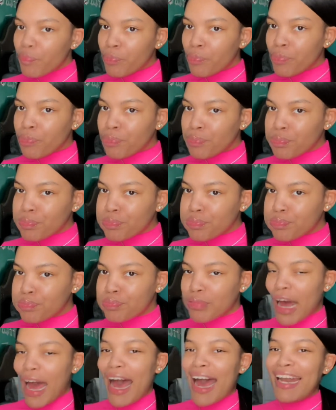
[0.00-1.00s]

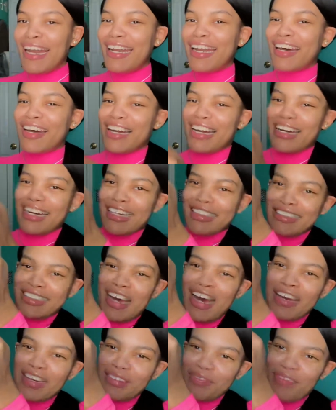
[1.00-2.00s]
I know they're not
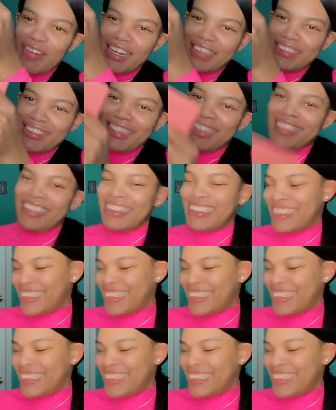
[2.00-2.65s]
talking about this